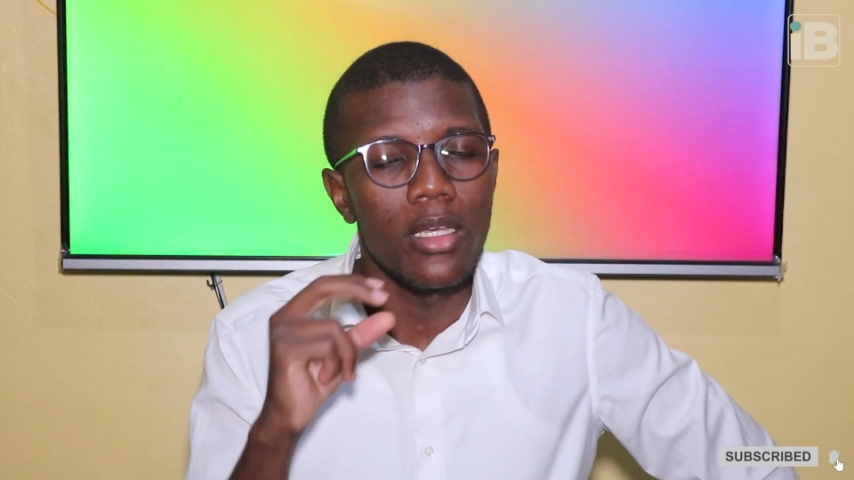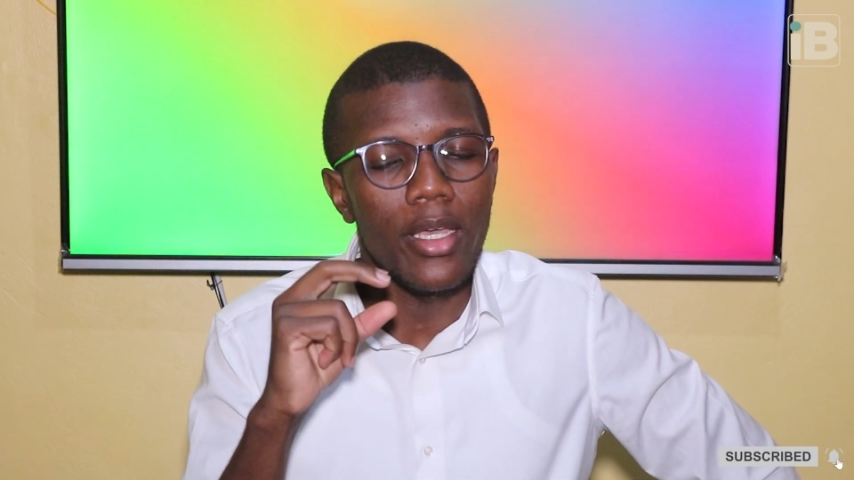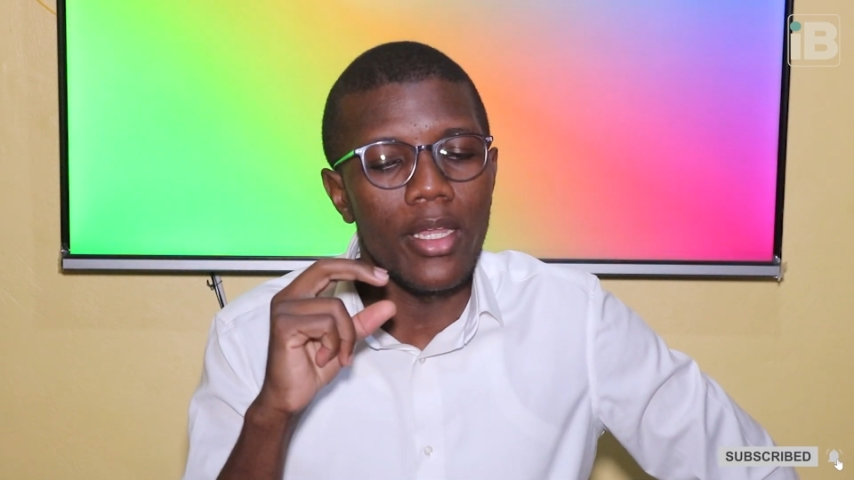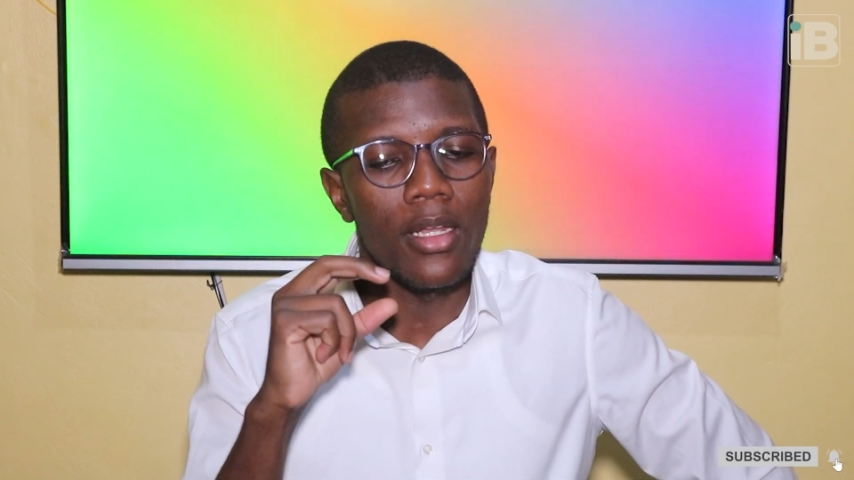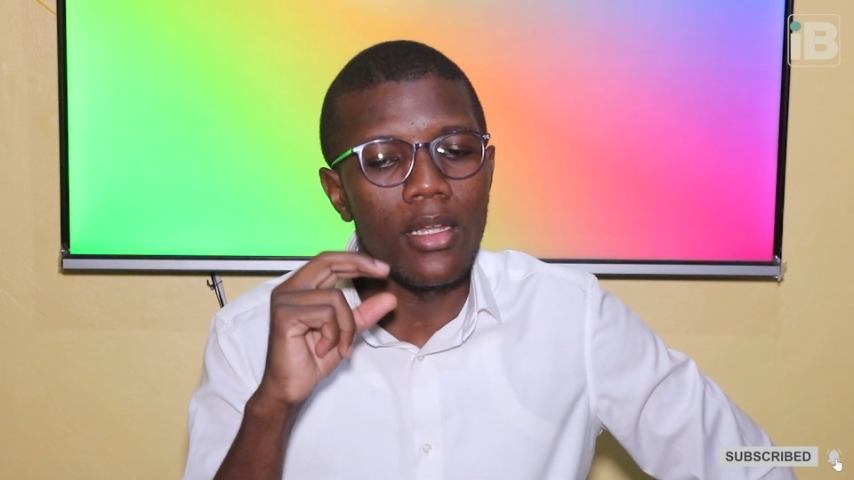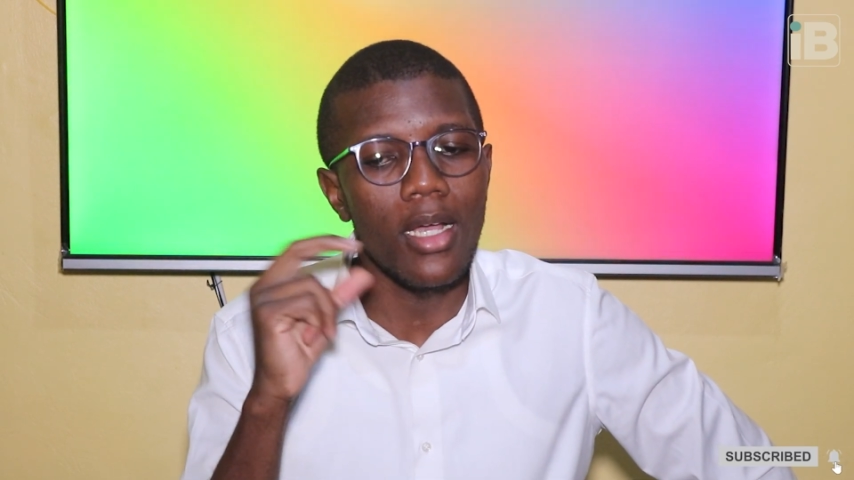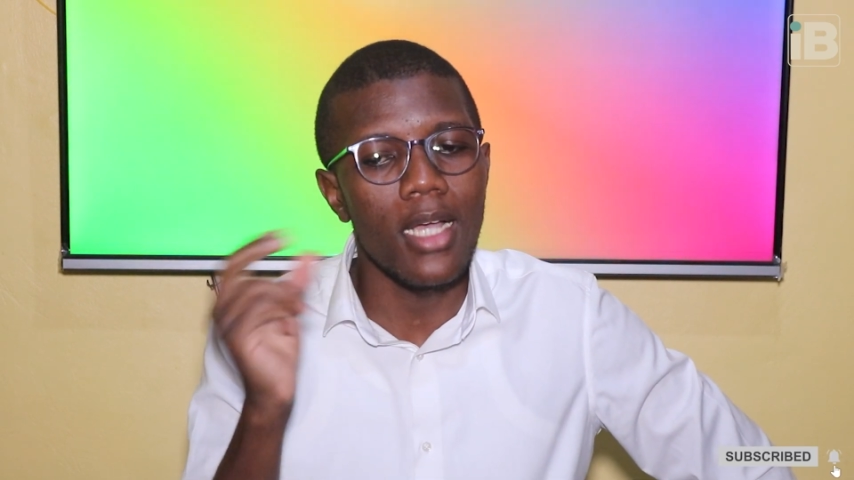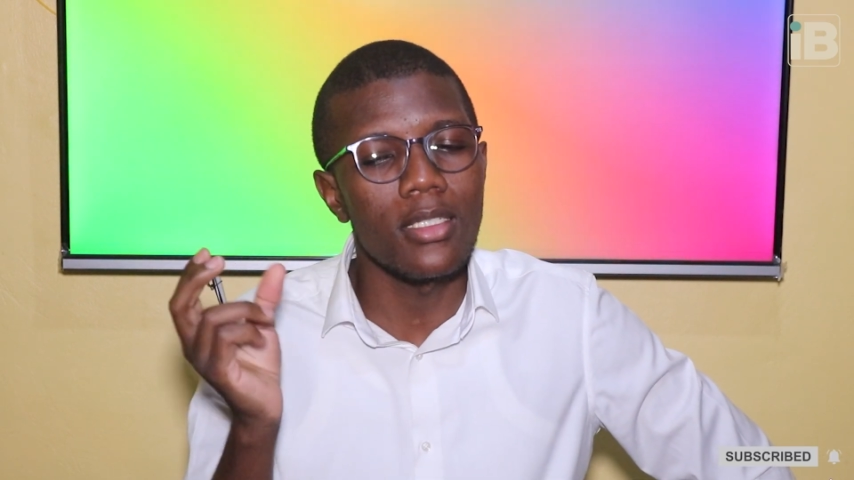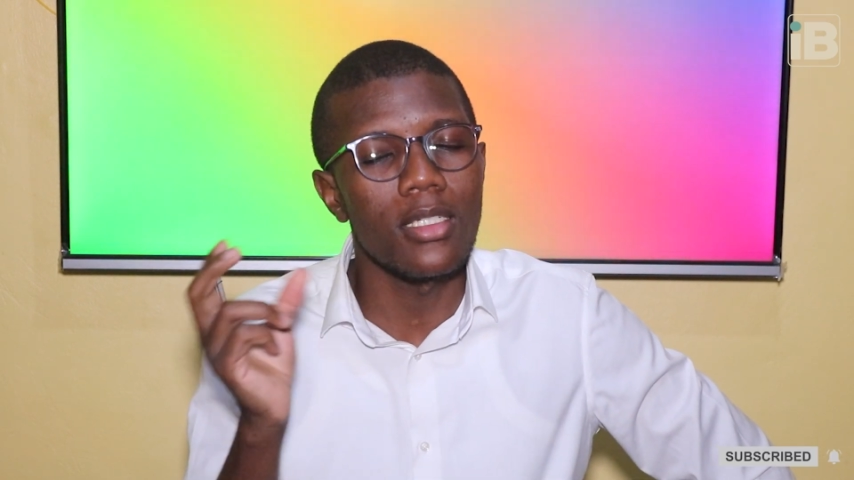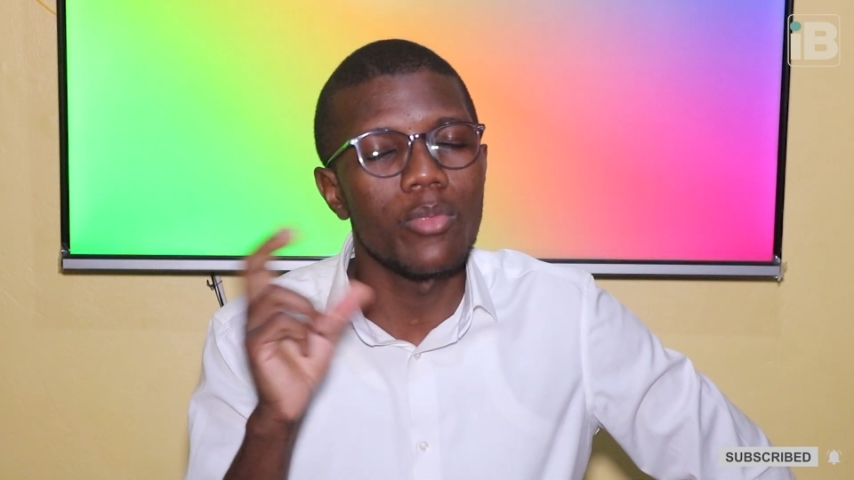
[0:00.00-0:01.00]
and
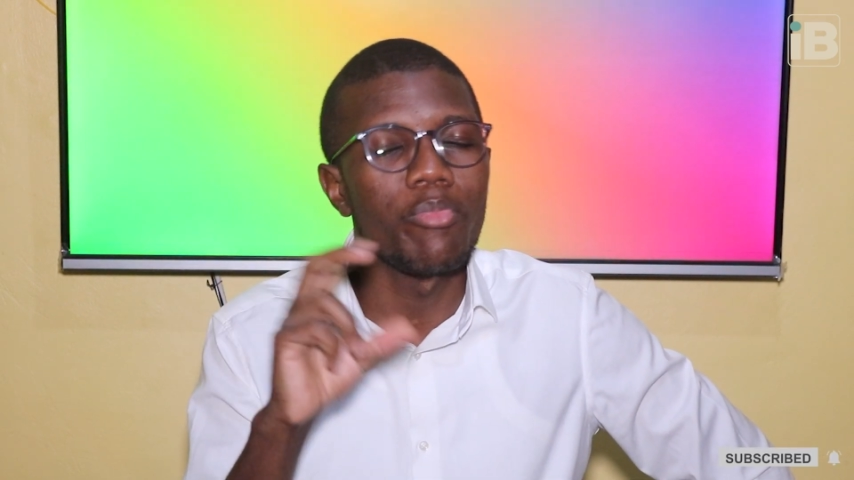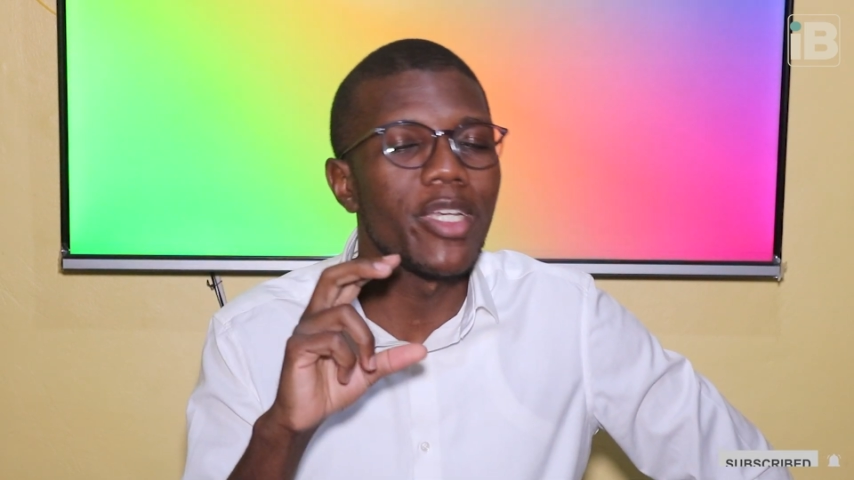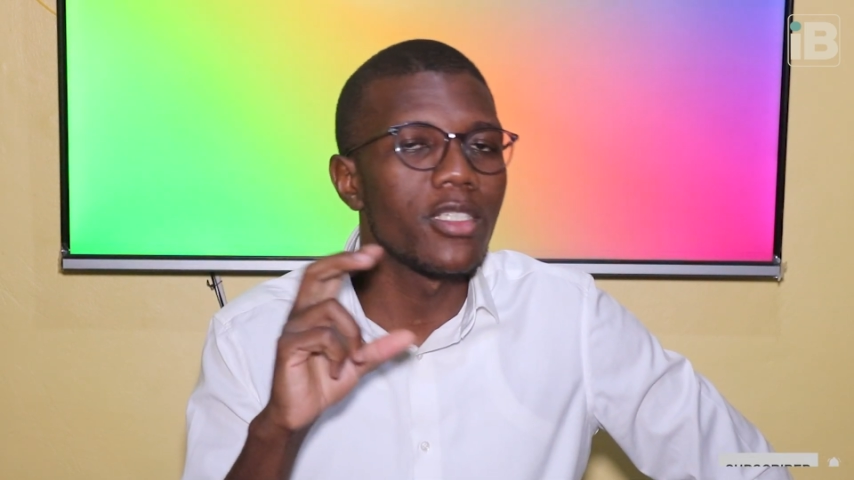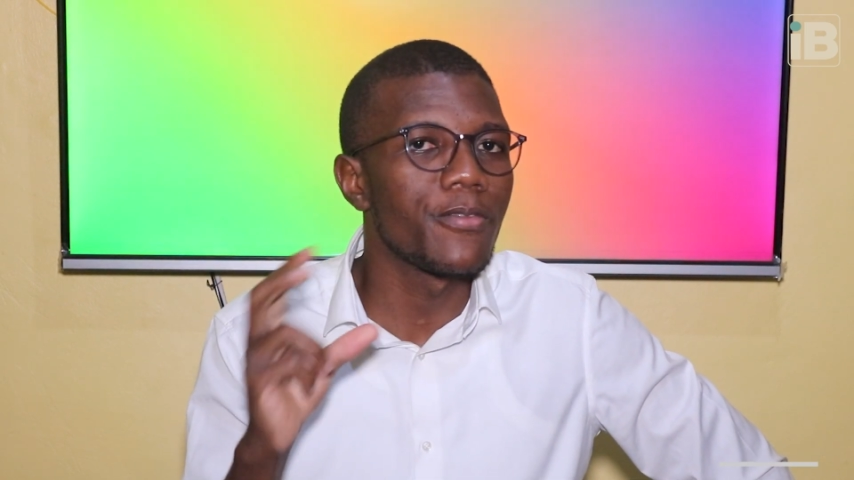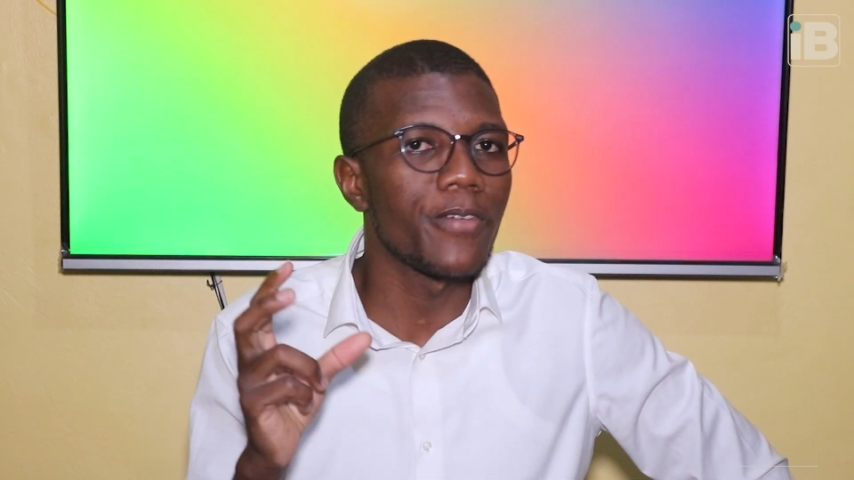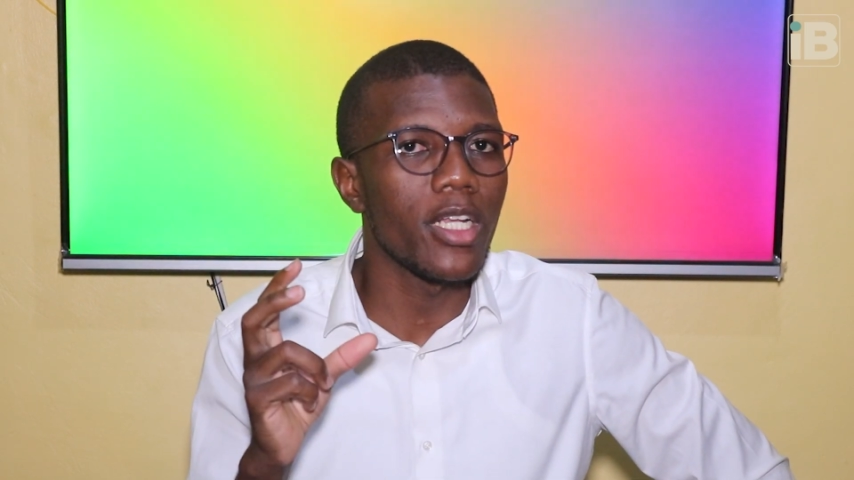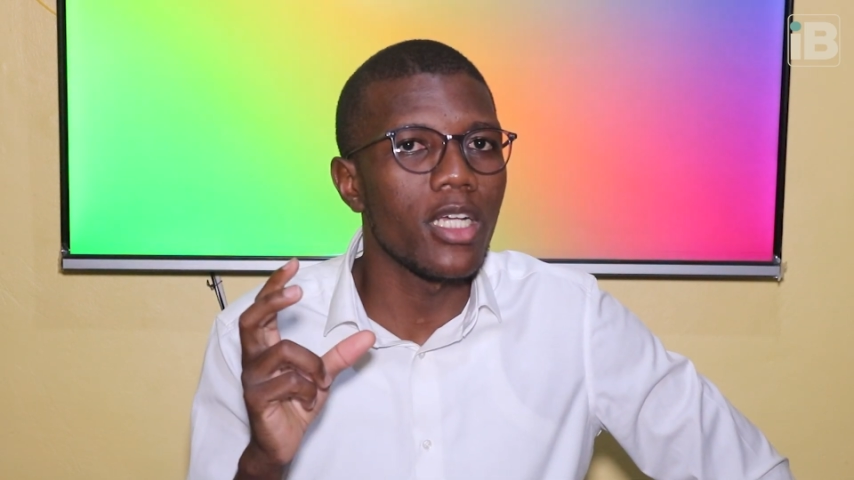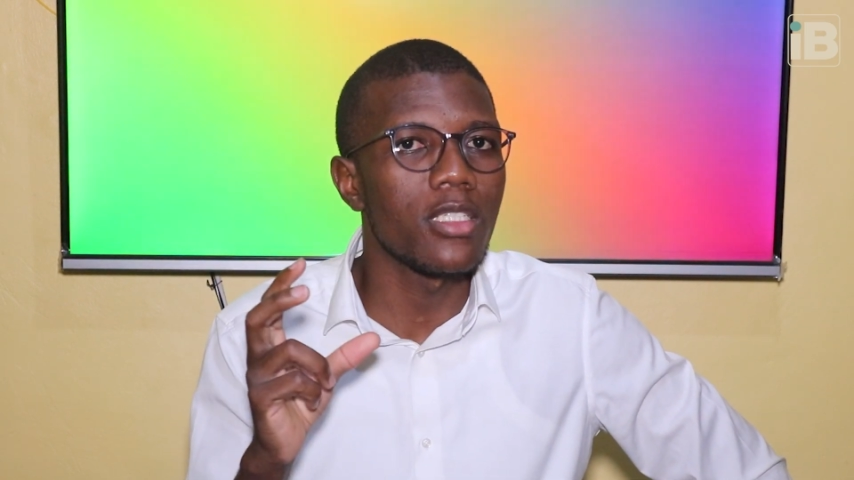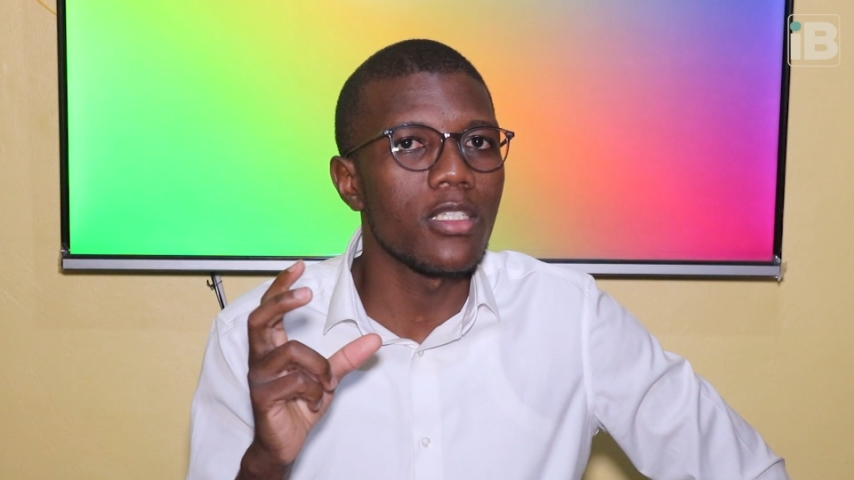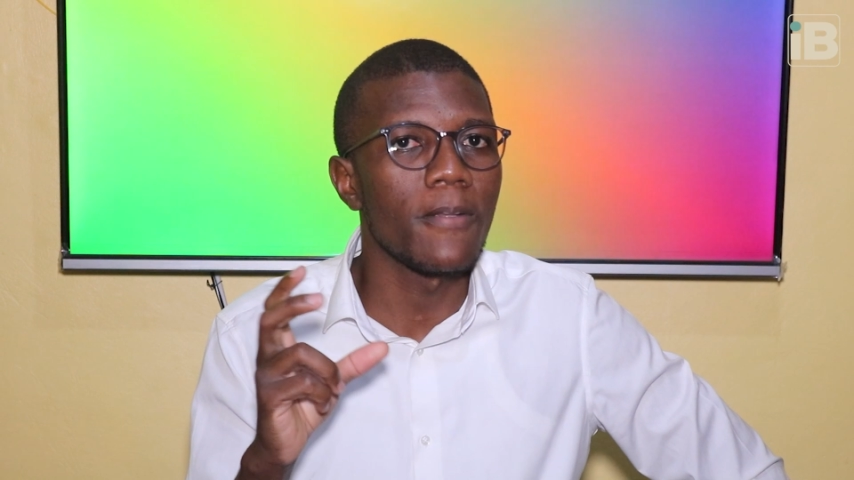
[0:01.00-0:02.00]
asset-based
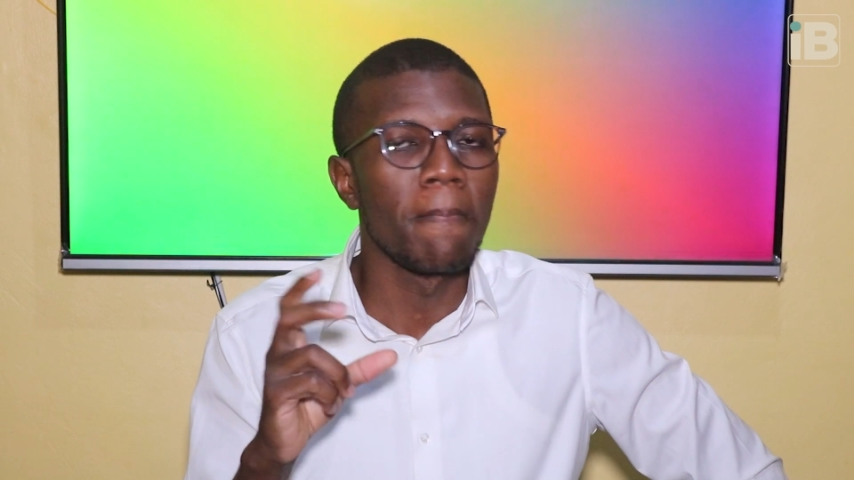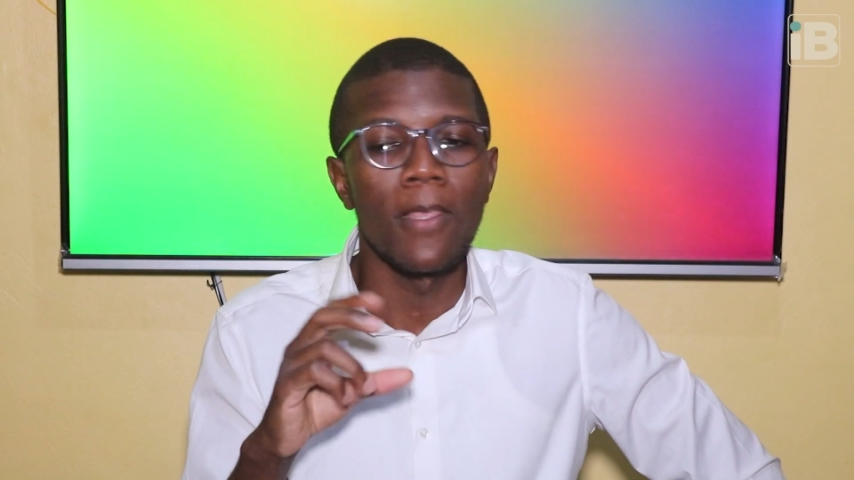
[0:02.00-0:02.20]
financing.